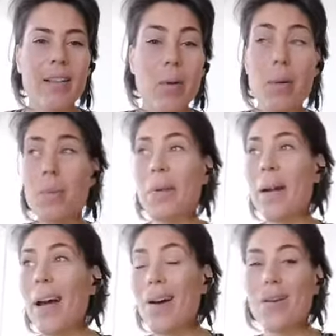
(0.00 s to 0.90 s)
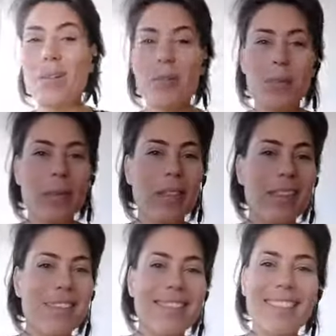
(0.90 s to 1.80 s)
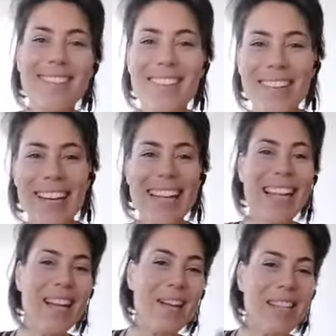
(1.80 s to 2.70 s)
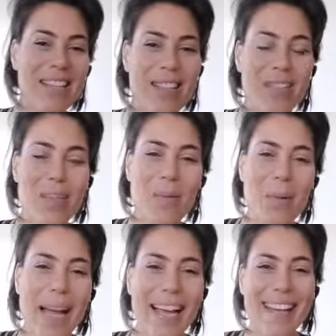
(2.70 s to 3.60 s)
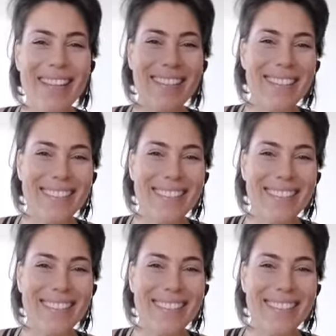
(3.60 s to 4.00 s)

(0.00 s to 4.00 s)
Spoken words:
we're proud, that ego gets into the way